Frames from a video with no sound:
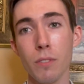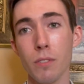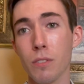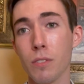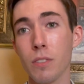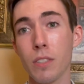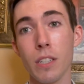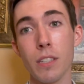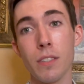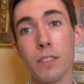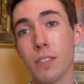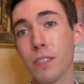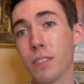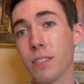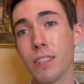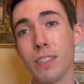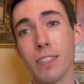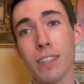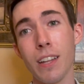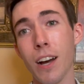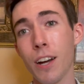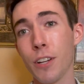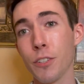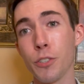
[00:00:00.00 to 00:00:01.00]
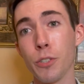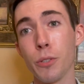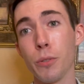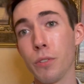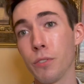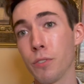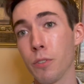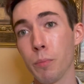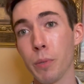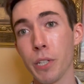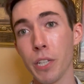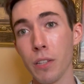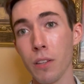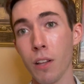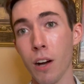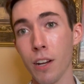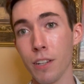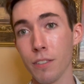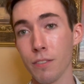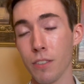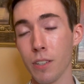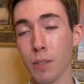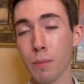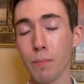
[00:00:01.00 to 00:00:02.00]
it does not do it for me, a lot
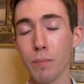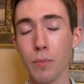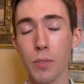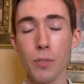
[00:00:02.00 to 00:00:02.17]
of them.